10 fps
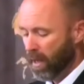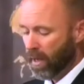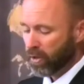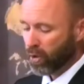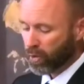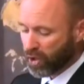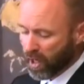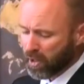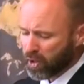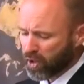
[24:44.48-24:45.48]
So
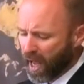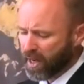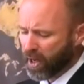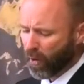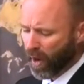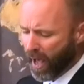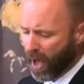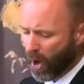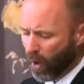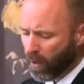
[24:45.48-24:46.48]
Jesus had to go to
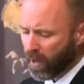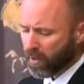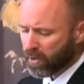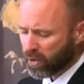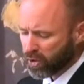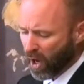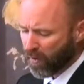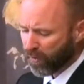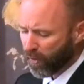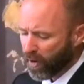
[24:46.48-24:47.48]
hell to
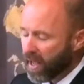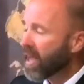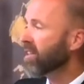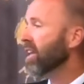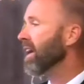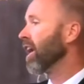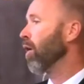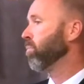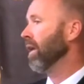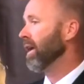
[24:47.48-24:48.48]
suffer and take
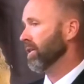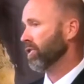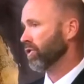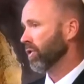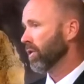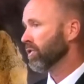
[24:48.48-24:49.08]
our place